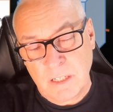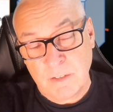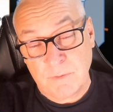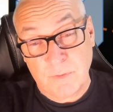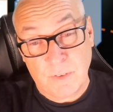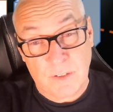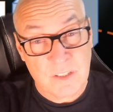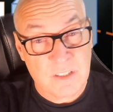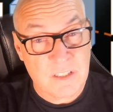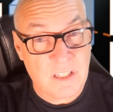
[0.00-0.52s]
and
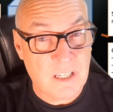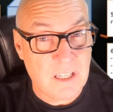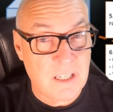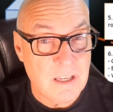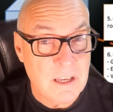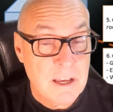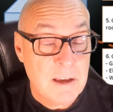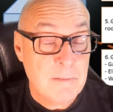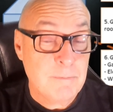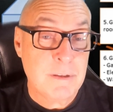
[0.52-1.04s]
if I
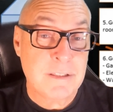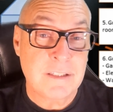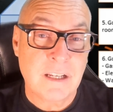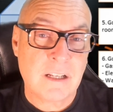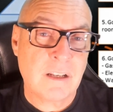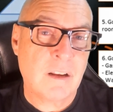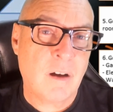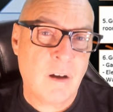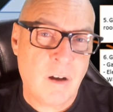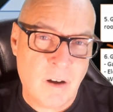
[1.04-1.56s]
see
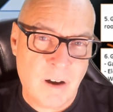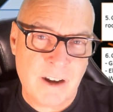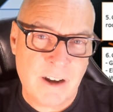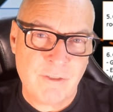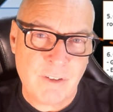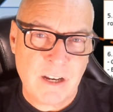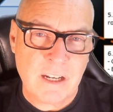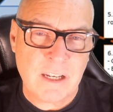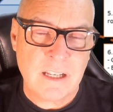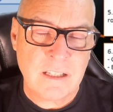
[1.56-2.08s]
particular high
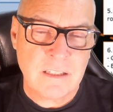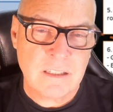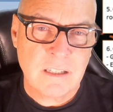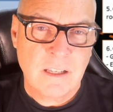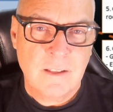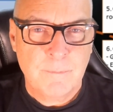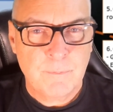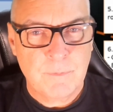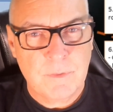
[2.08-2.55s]
readings,